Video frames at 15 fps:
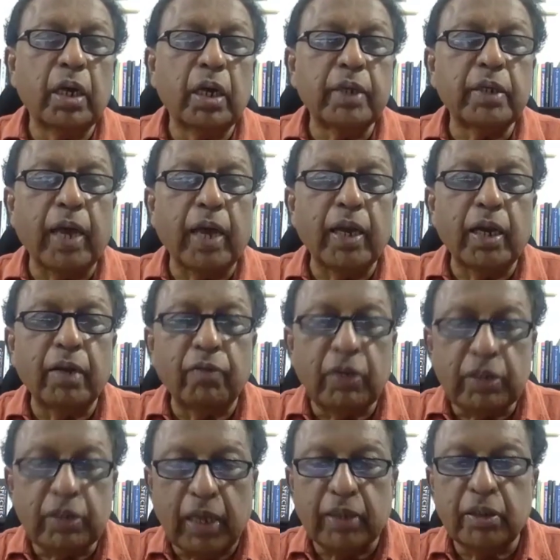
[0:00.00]
at higher
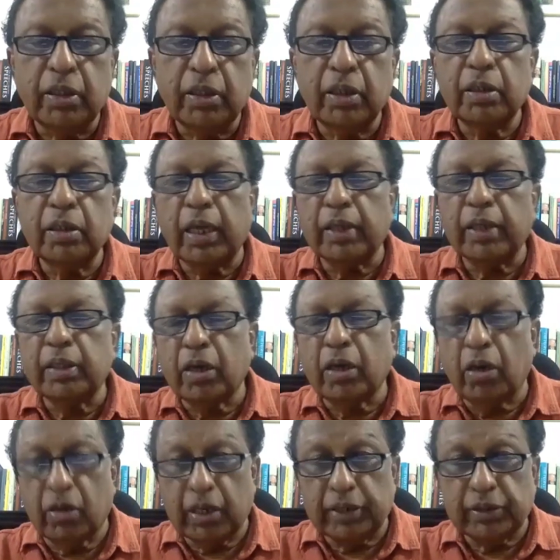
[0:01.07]
levels, like the, like the
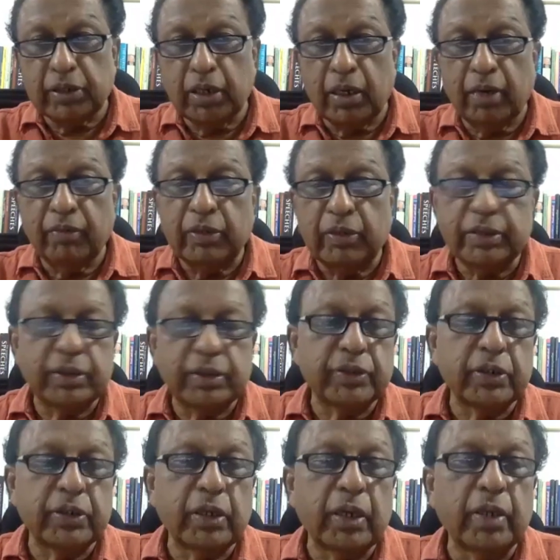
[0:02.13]
congressional level, et
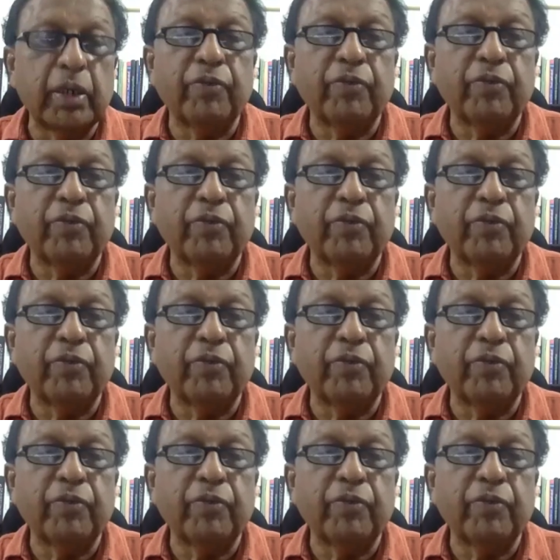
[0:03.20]
cetera, and the